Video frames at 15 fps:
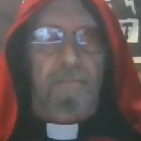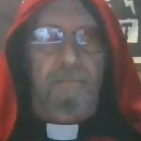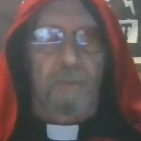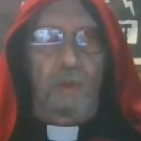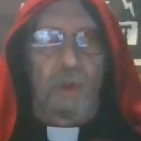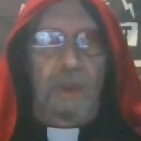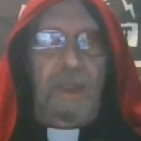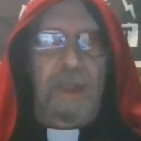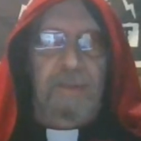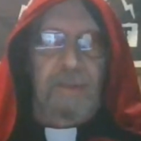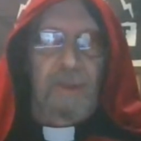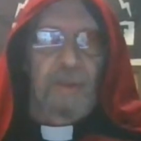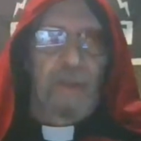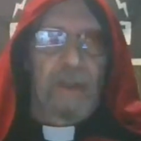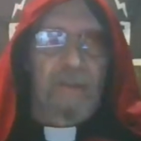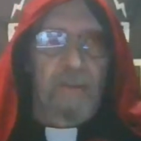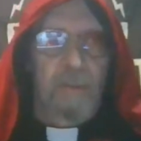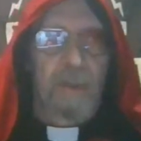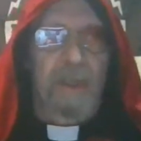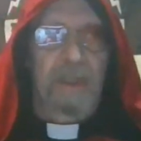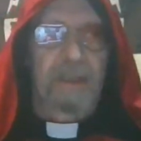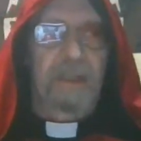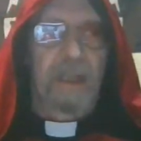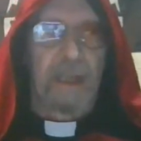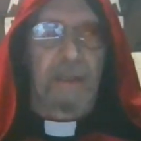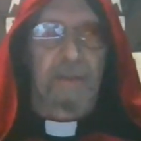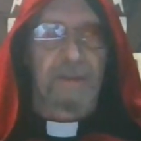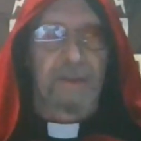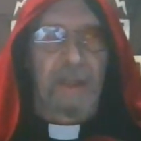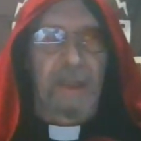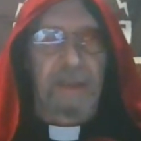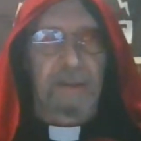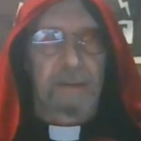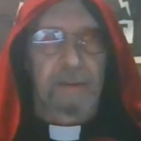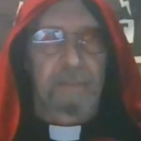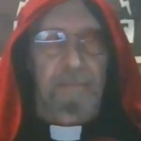Good afternoon, everybody, and hail Satan.